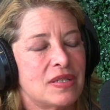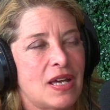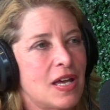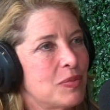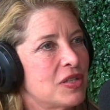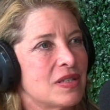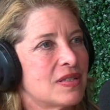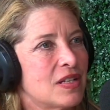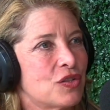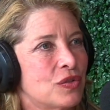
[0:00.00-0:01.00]
is absolutely
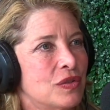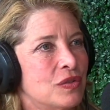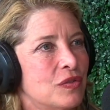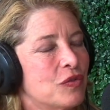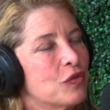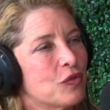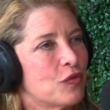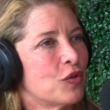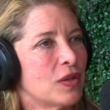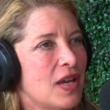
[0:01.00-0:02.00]
essential
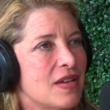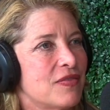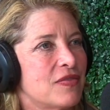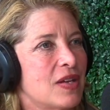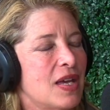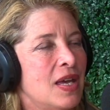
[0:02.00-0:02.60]
for life.